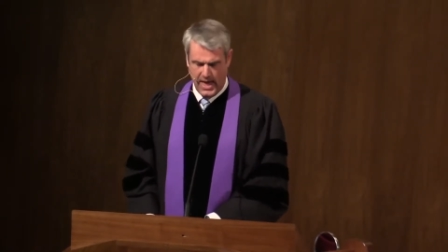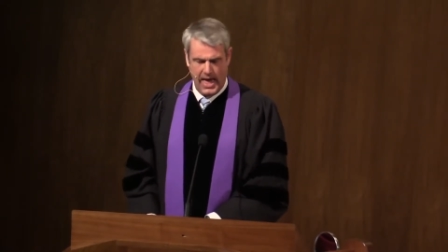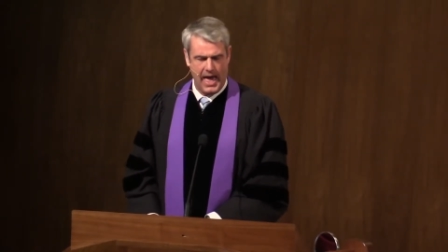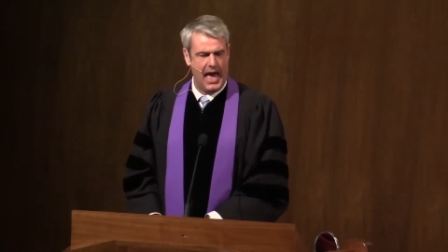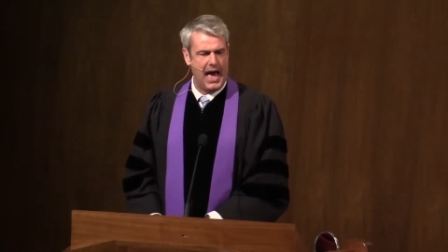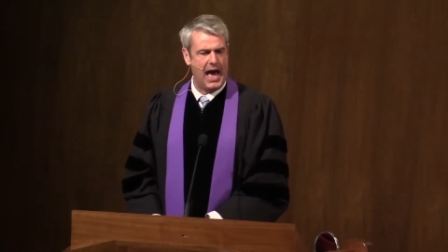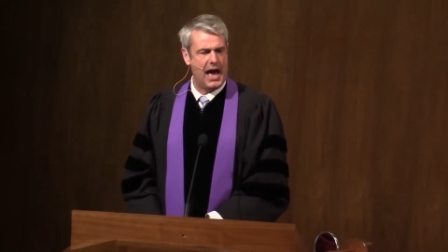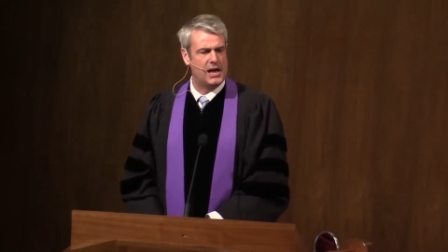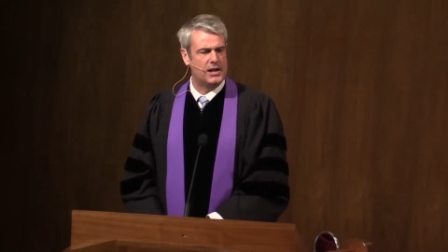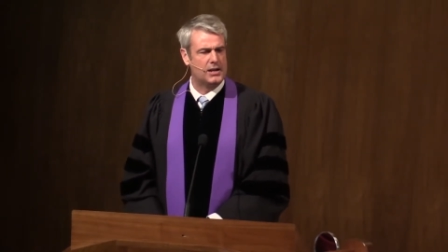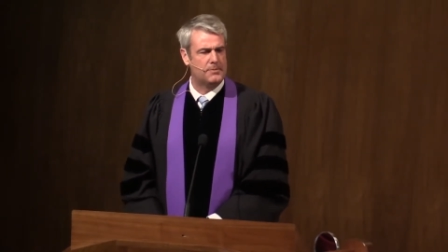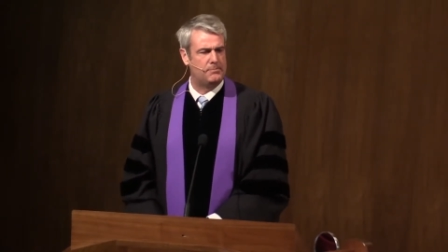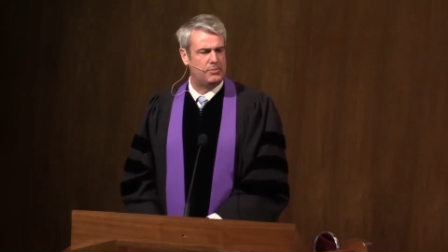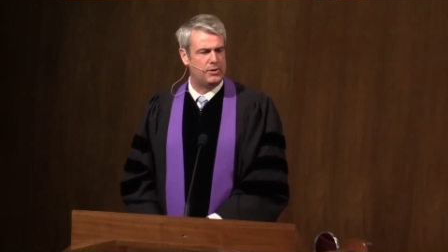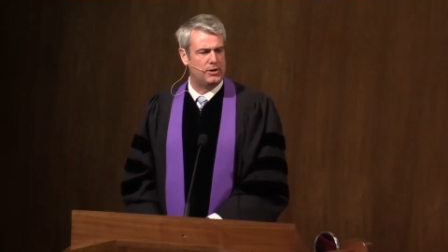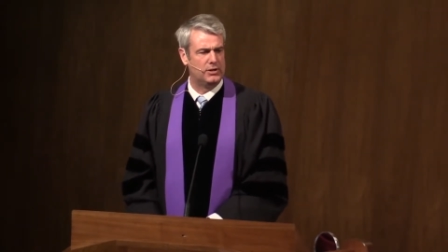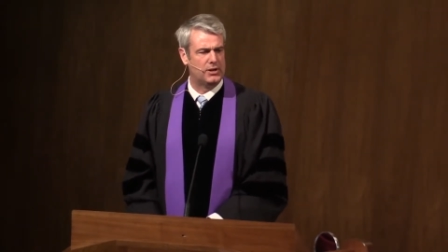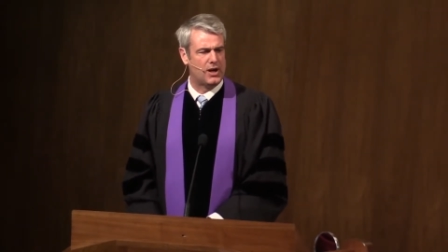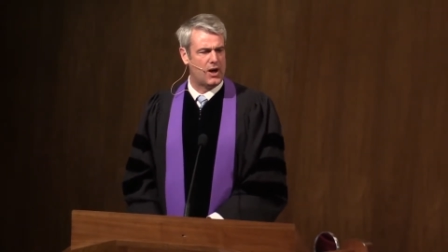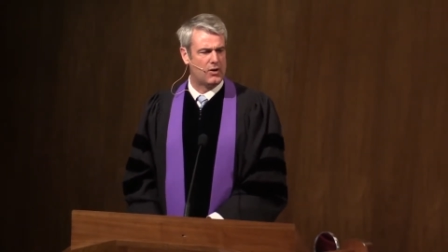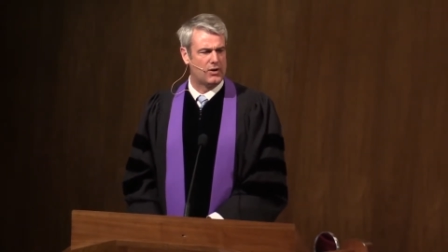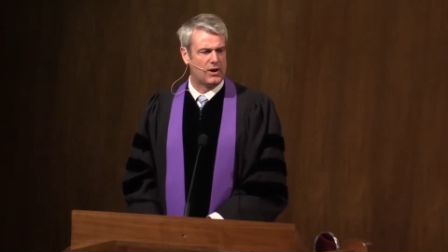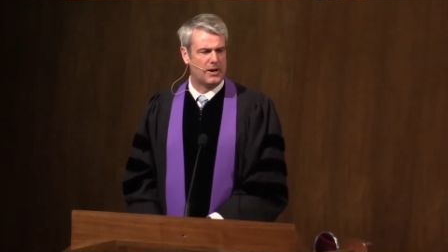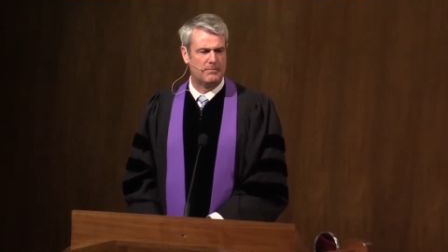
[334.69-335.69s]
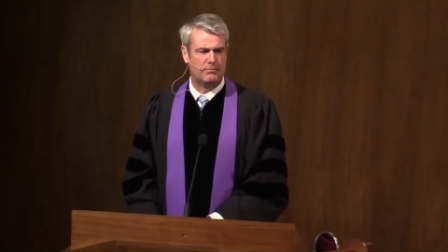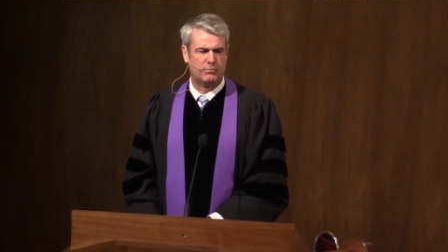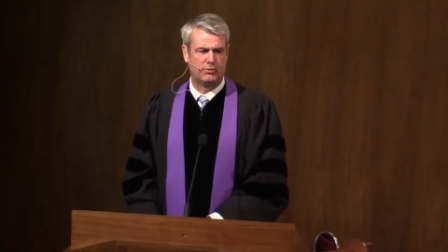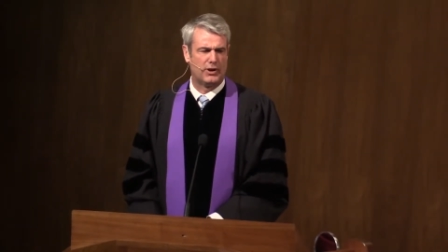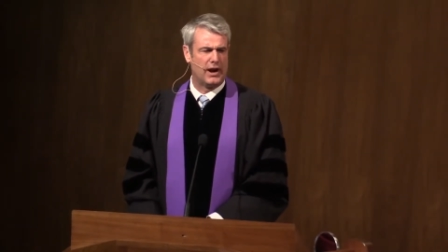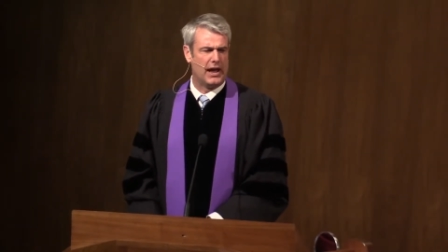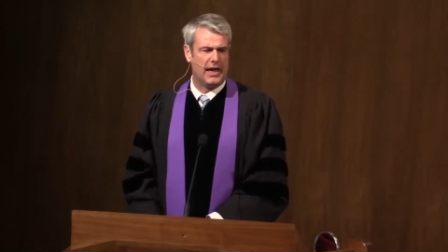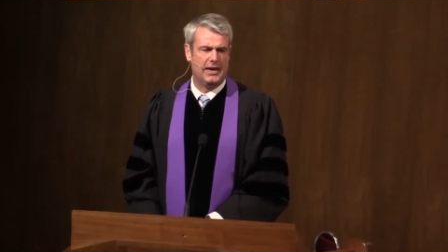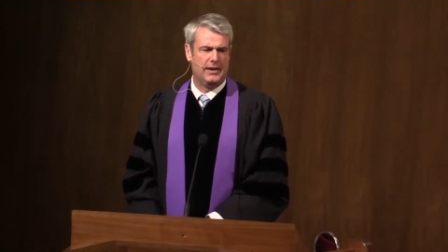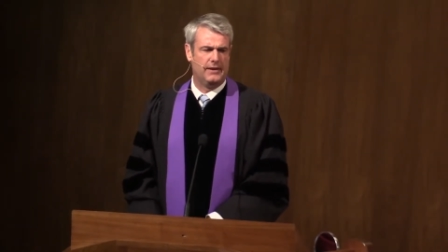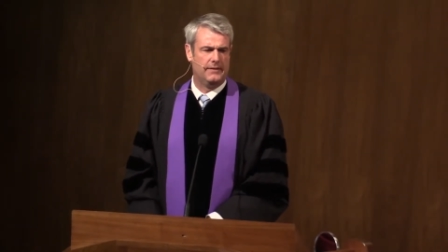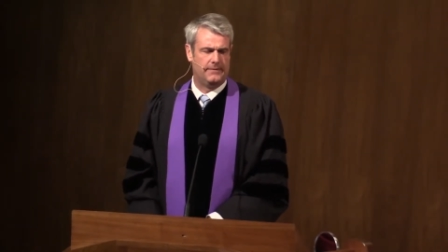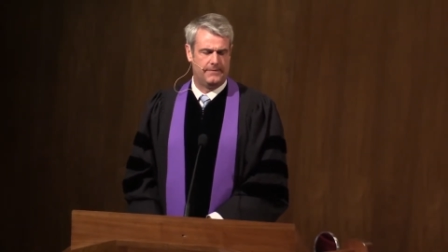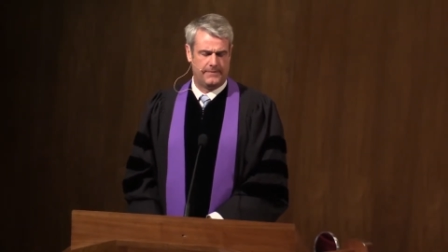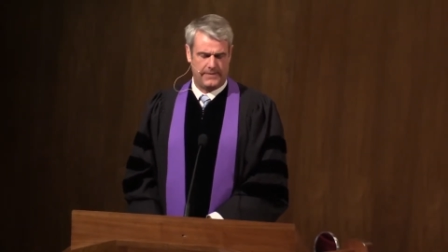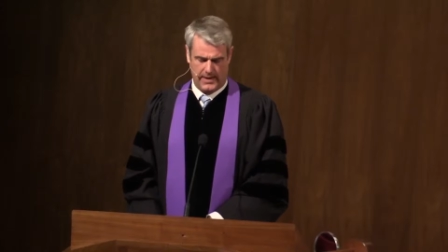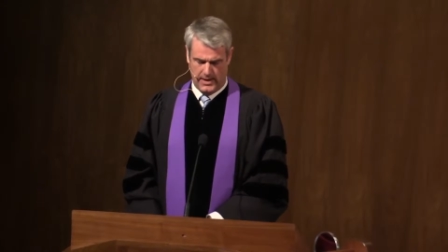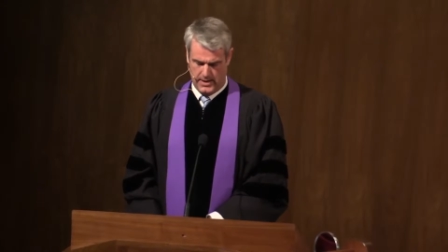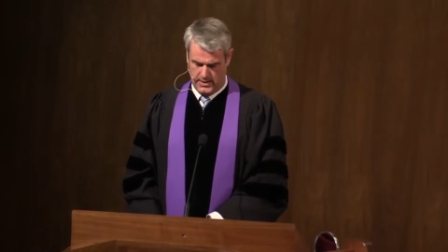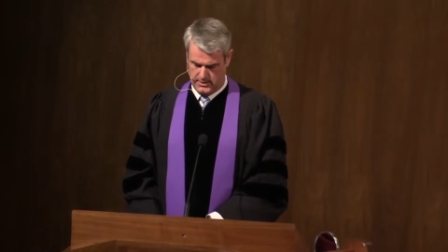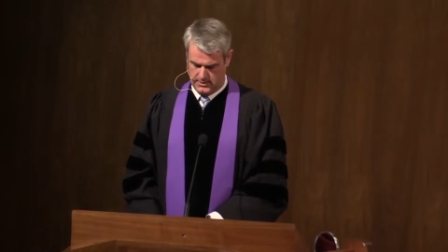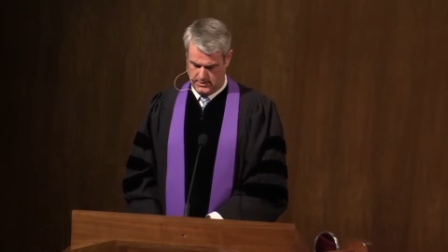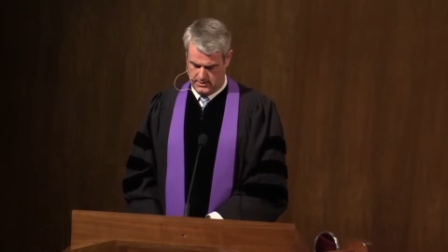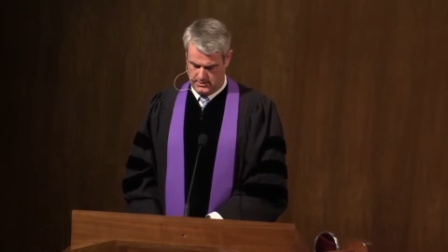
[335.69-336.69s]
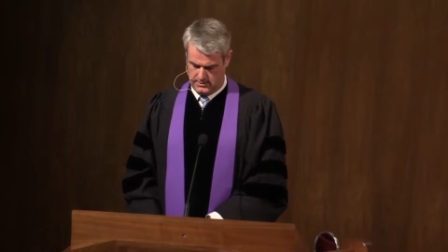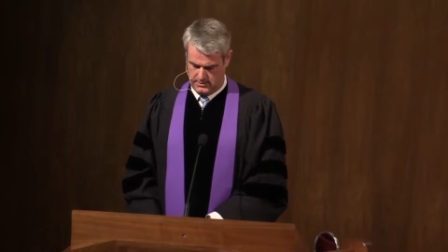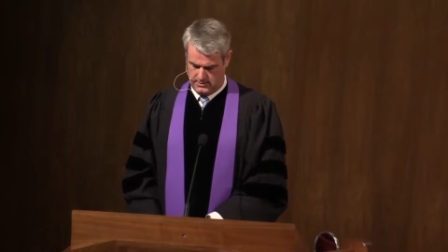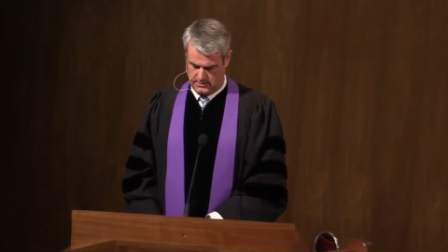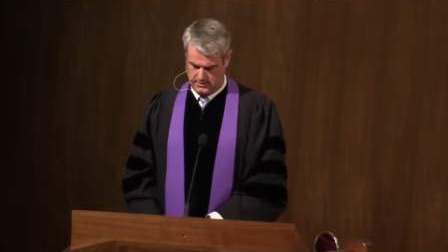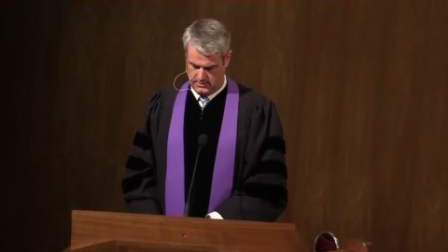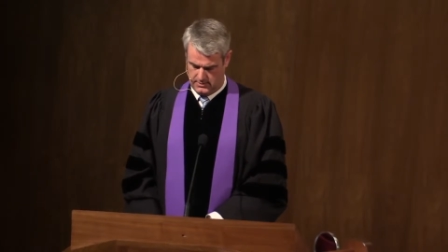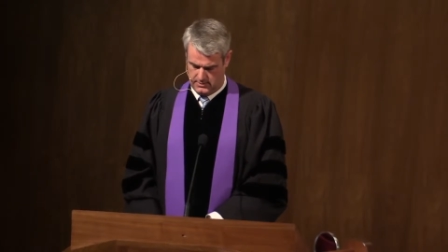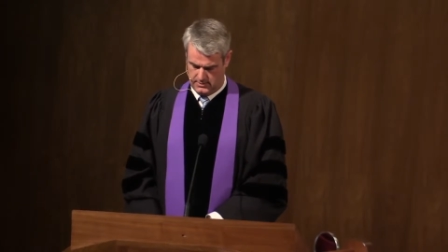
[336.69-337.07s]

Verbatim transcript: how to put on a brave face,